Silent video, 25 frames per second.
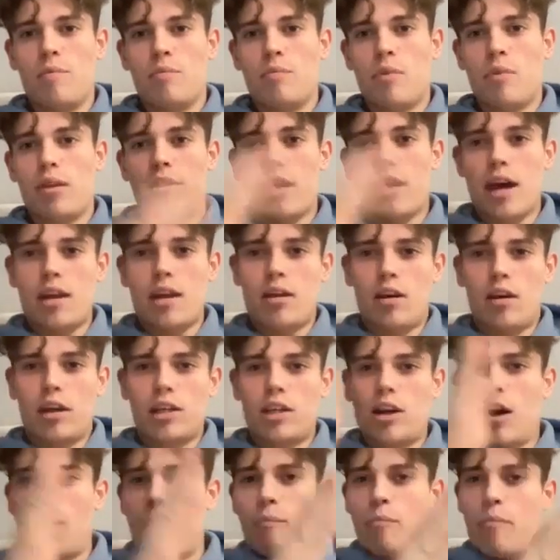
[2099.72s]
but then I
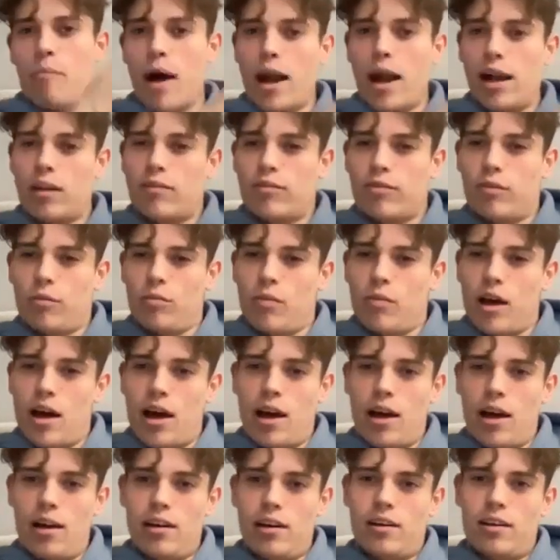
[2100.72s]
come back from
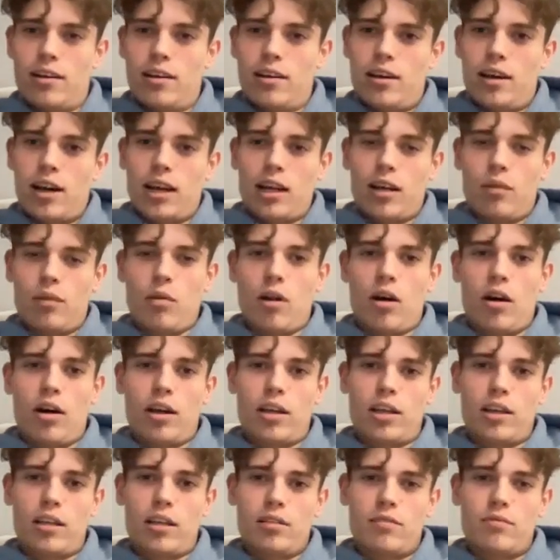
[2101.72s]
there and I'm
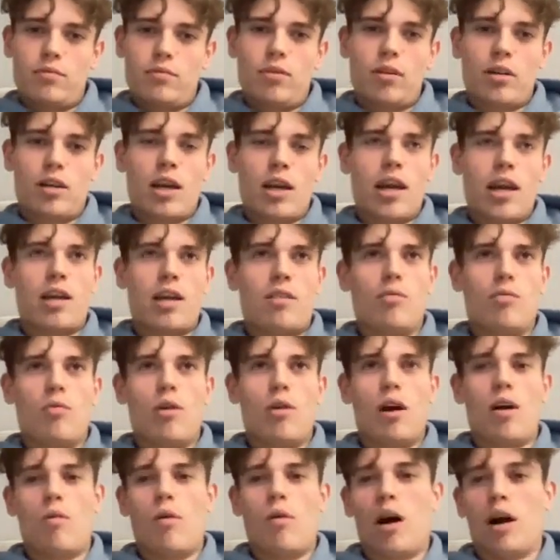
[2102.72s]
like, okay,
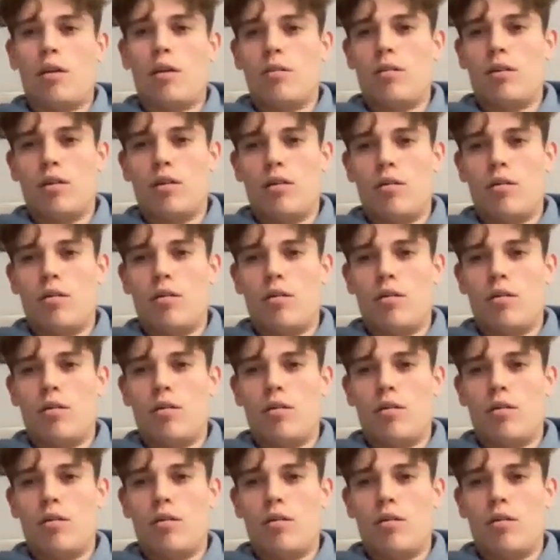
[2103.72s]
well,